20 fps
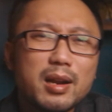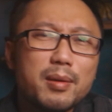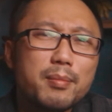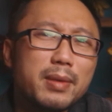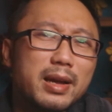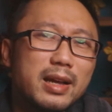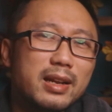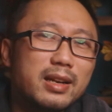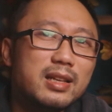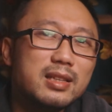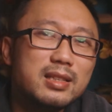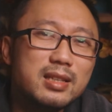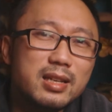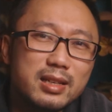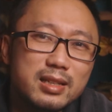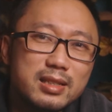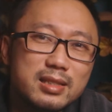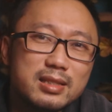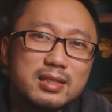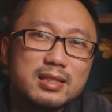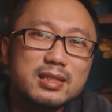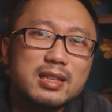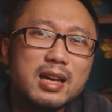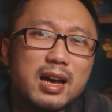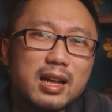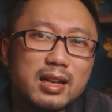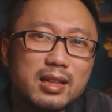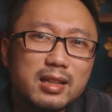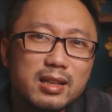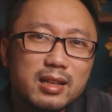are many things
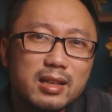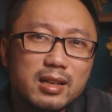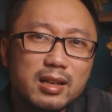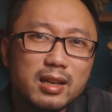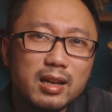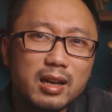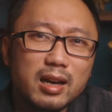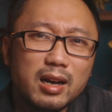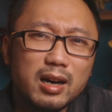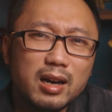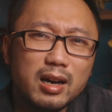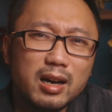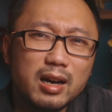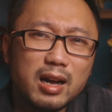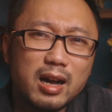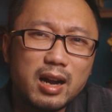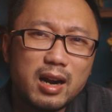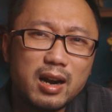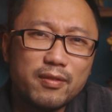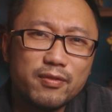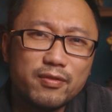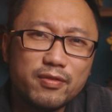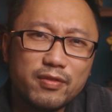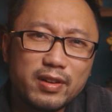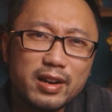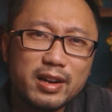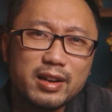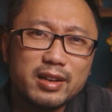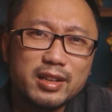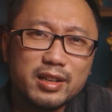that are
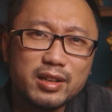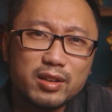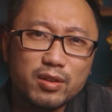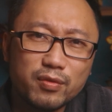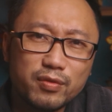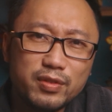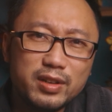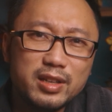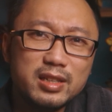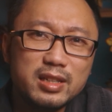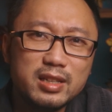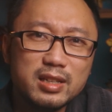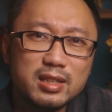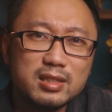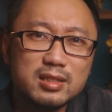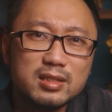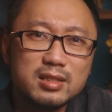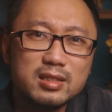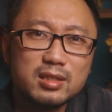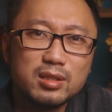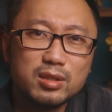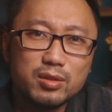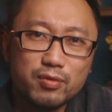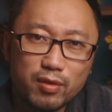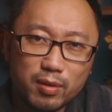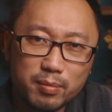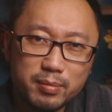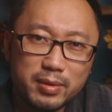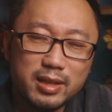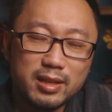very convenient
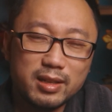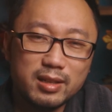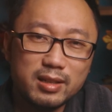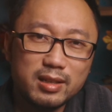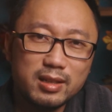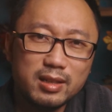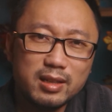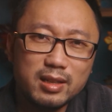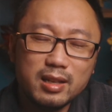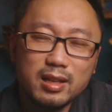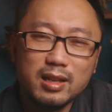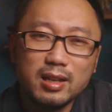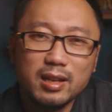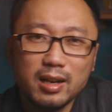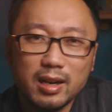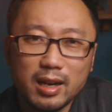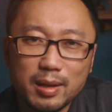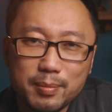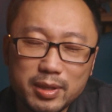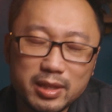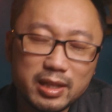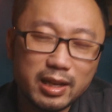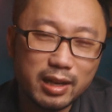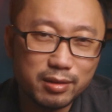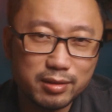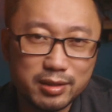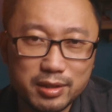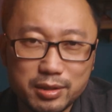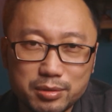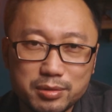for me. Let me
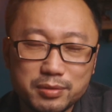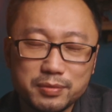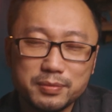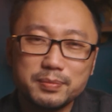tell you.